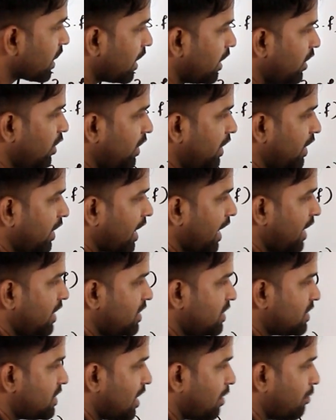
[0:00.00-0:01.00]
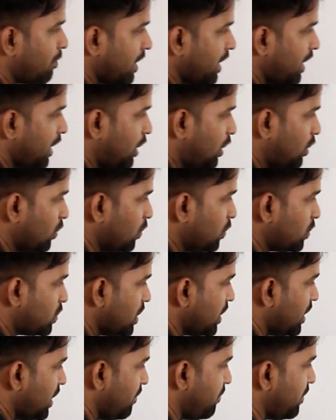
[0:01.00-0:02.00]
You need to write this number in 2
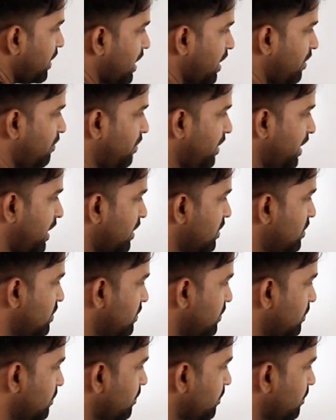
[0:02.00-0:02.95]
significant figures.